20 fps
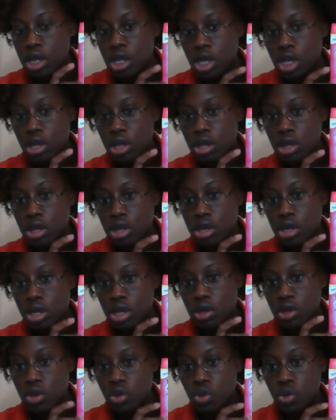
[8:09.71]
then
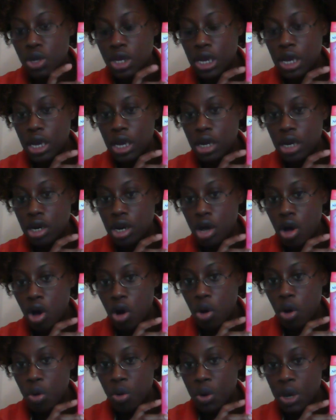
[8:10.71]
you can
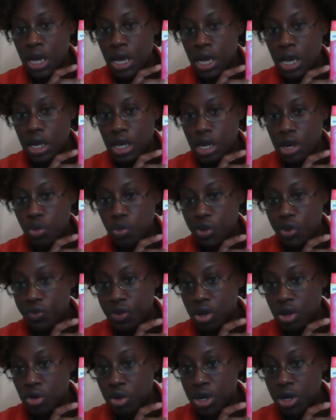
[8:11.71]
go and get a
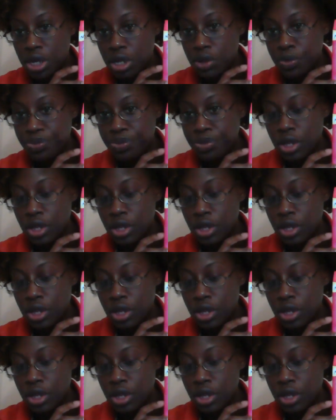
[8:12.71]
refund on it.